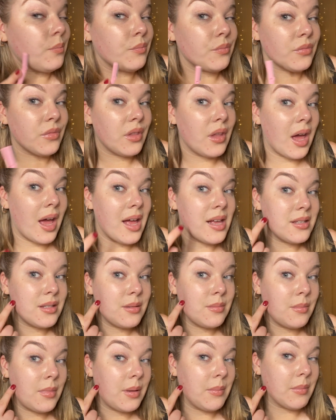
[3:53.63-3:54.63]
That
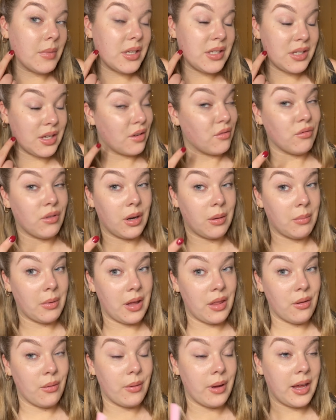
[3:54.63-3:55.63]
hasn't made my skin red, by
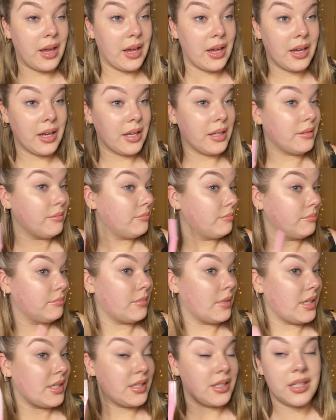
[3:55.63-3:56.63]
the way.
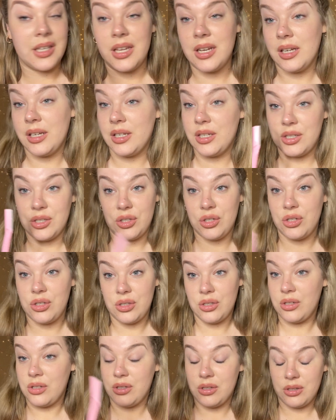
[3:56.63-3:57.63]
My skin is
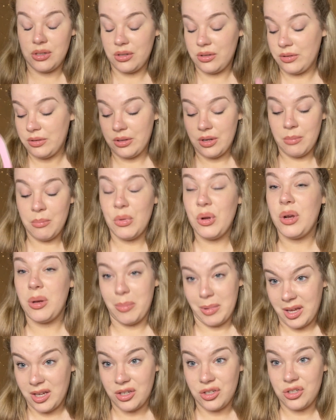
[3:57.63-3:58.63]
just a moody
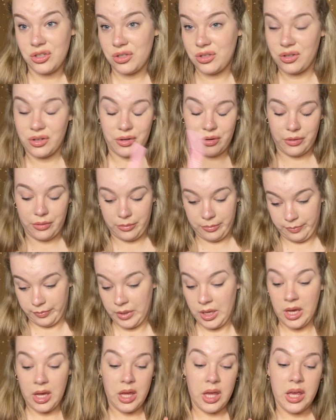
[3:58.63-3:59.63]
bitch, so
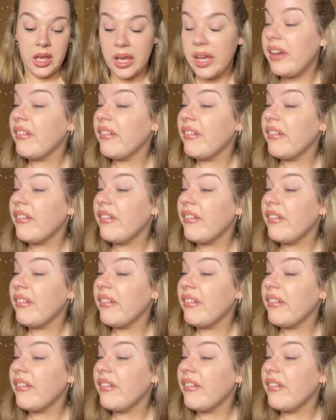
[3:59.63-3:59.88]
it